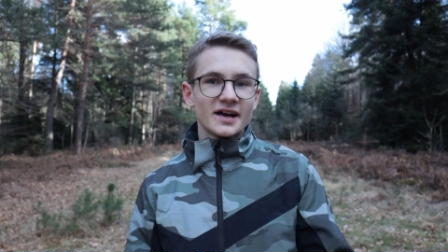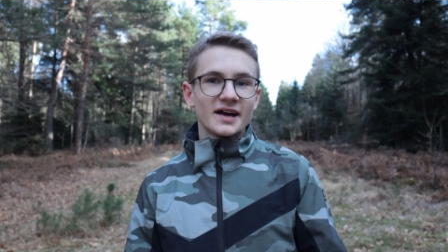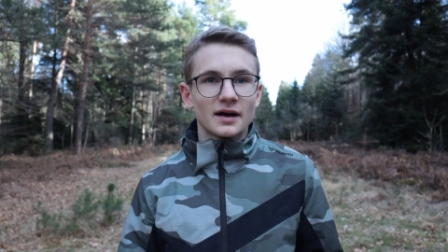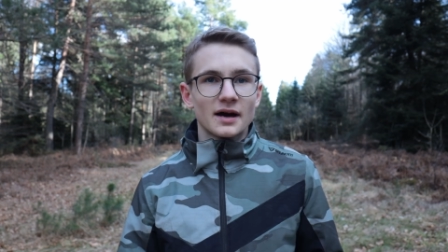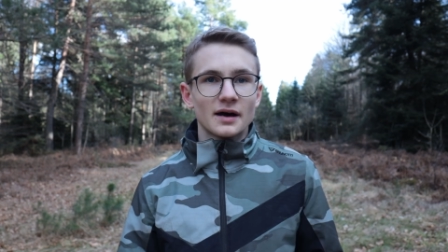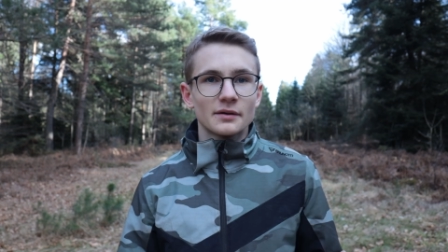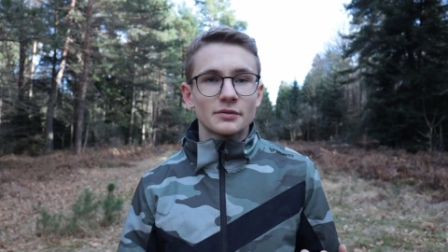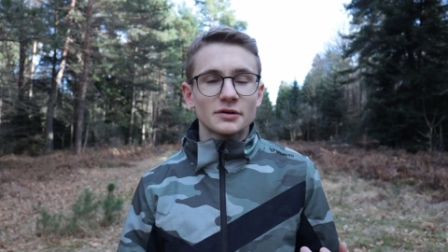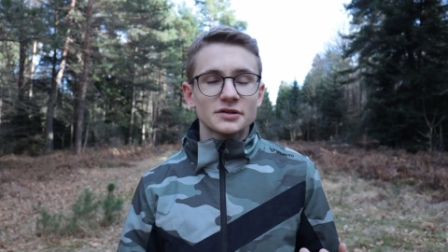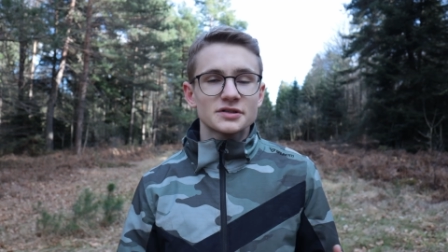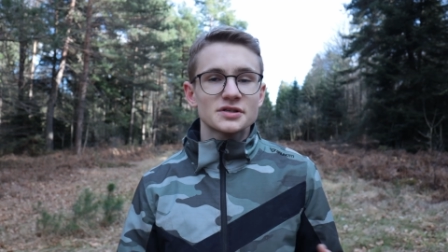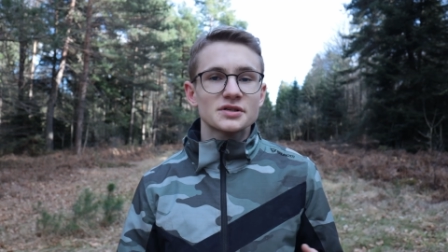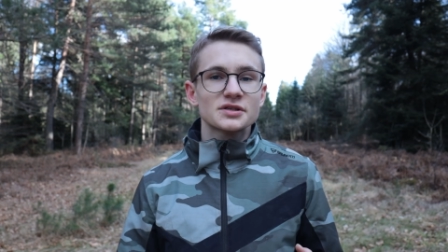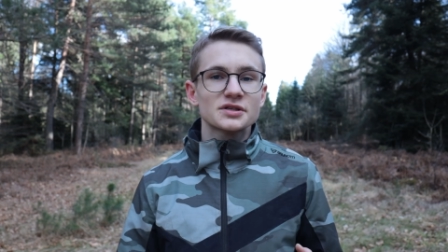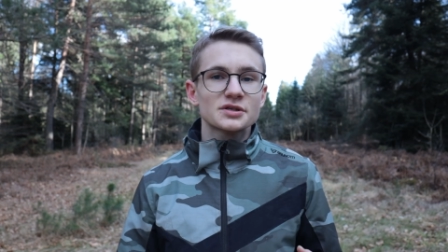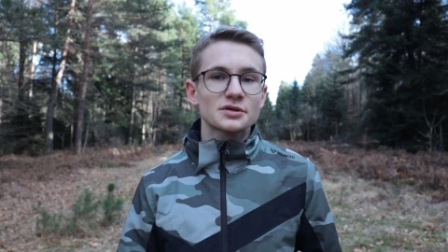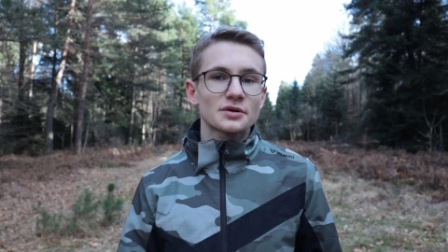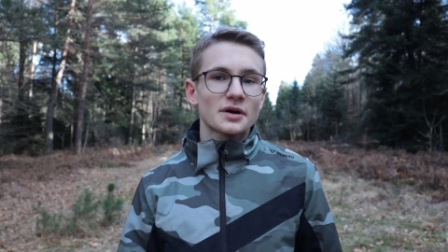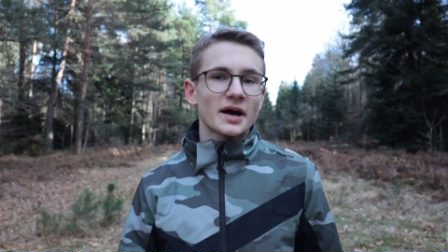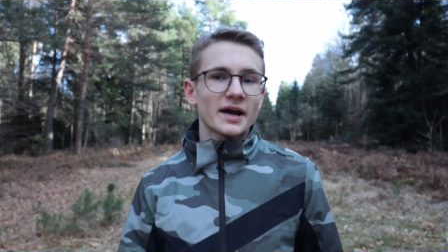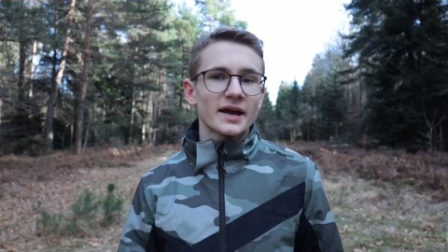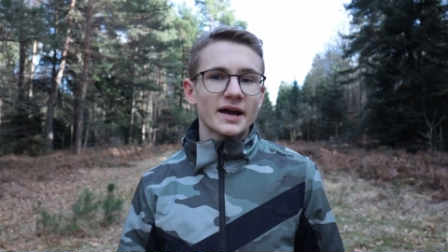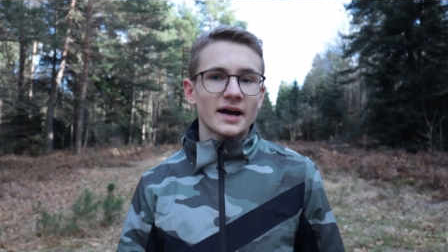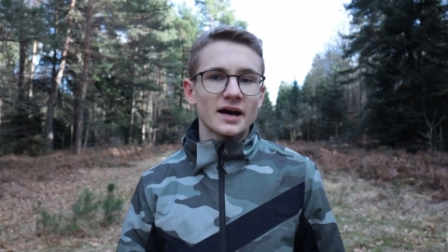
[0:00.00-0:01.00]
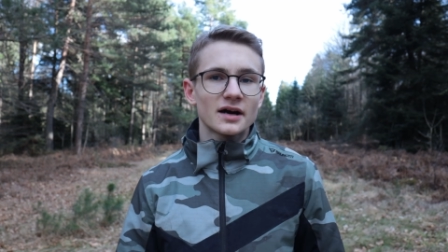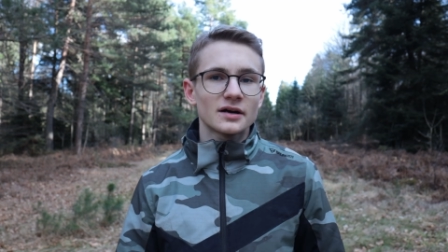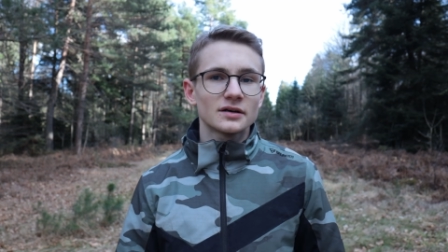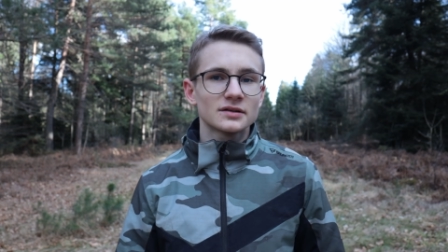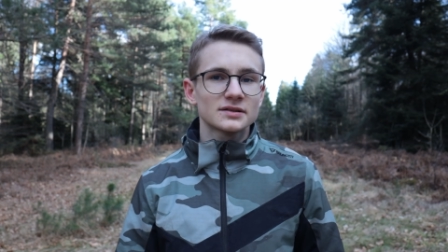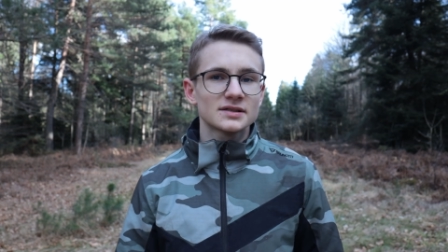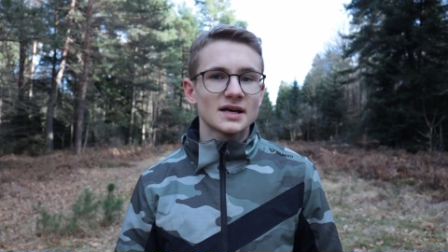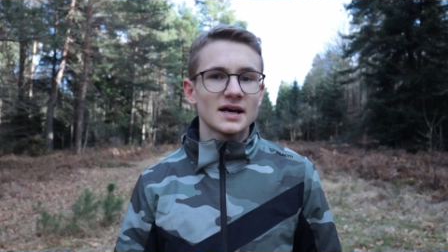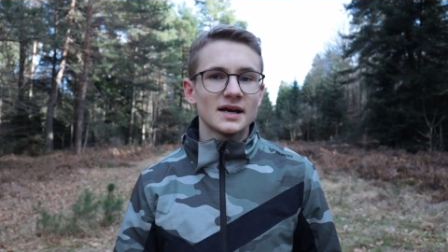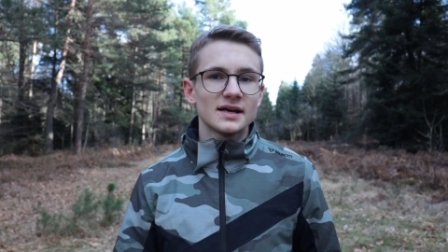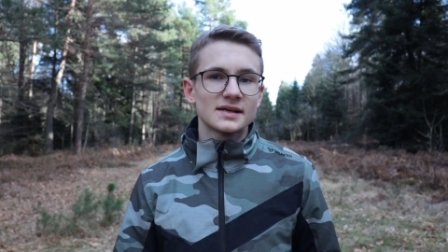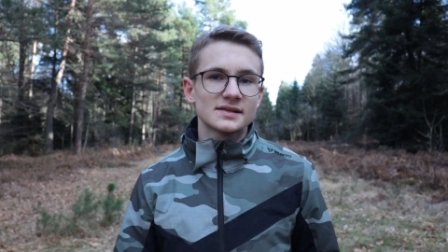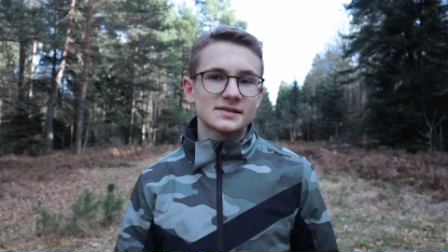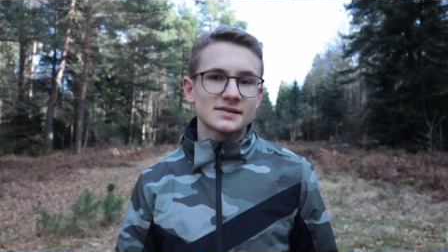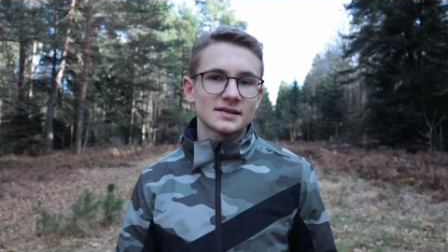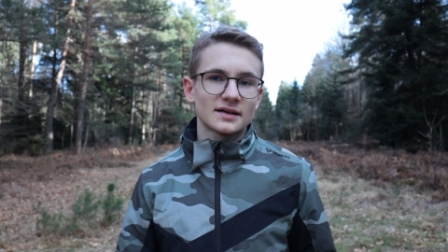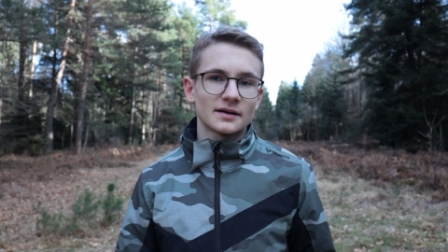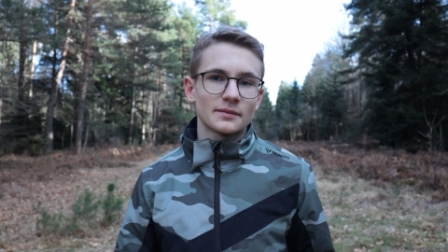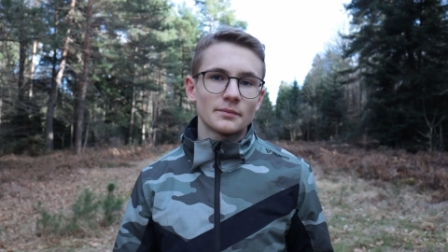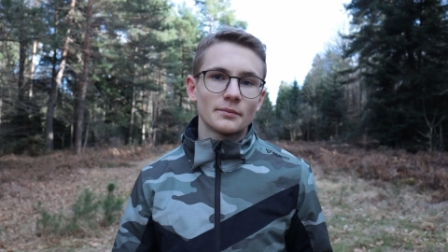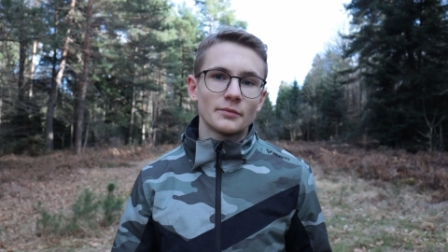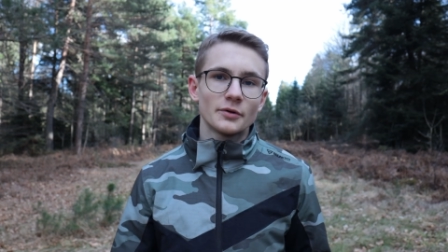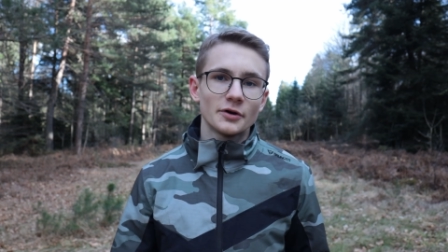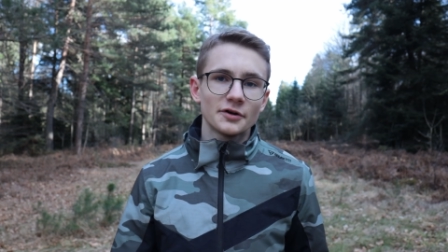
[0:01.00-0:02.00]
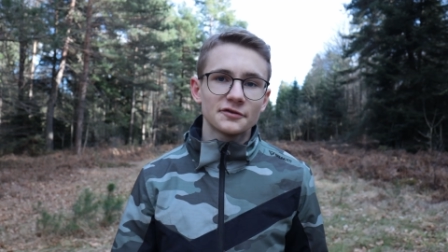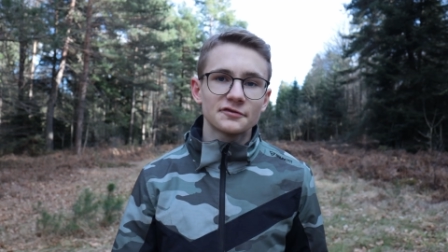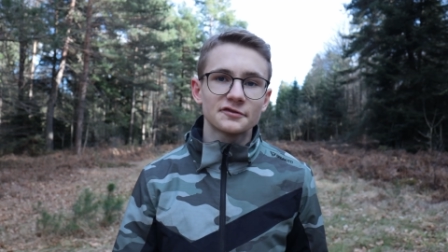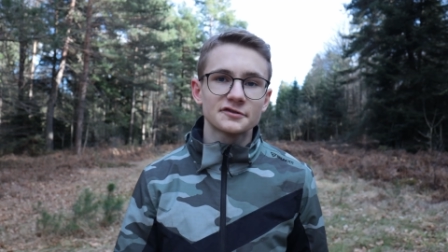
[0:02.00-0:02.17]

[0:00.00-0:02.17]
I want to try out some bird